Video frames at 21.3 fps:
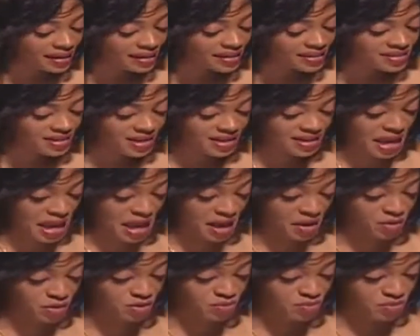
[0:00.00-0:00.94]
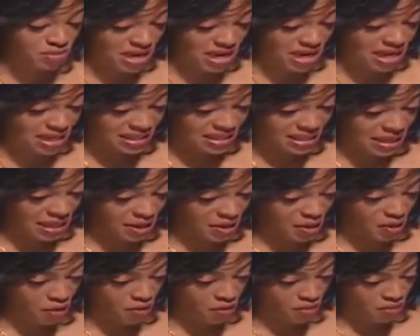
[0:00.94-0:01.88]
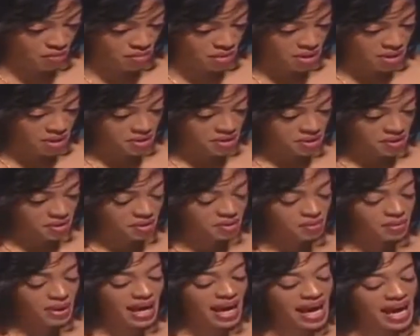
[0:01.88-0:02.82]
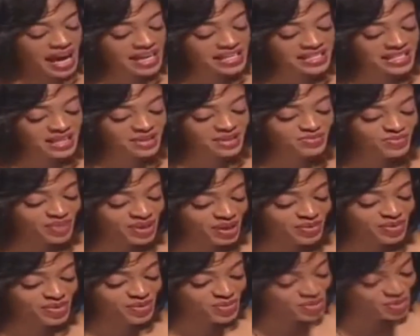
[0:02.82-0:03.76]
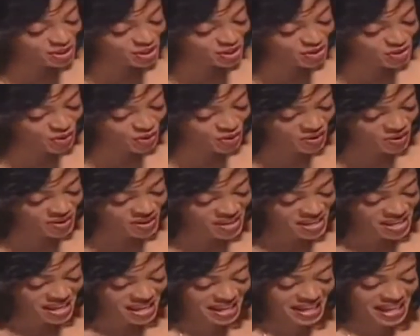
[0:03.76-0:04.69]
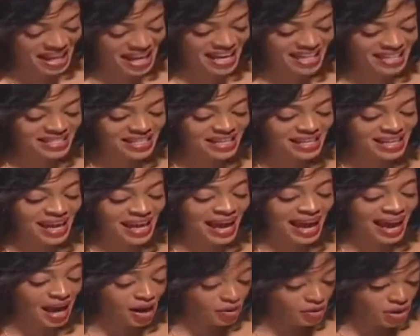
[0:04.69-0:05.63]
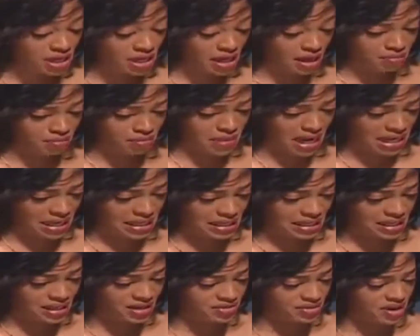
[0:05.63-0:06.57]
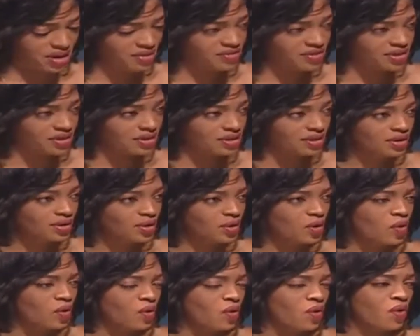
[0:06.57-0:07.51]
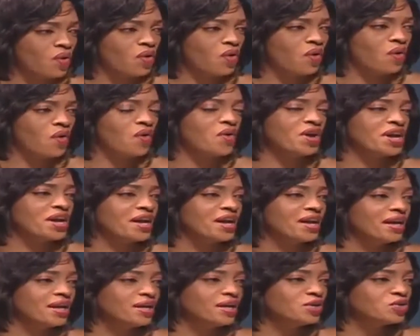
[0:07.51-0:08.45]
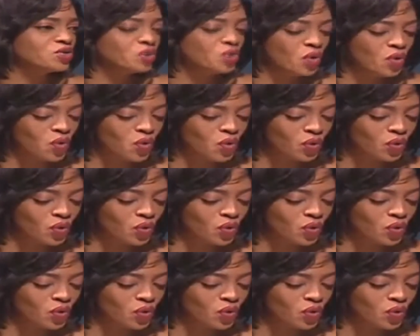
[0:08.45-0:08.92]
and held me to her home. My eyes then peeped through the door, and I entered her arena, madly craving. Okay, so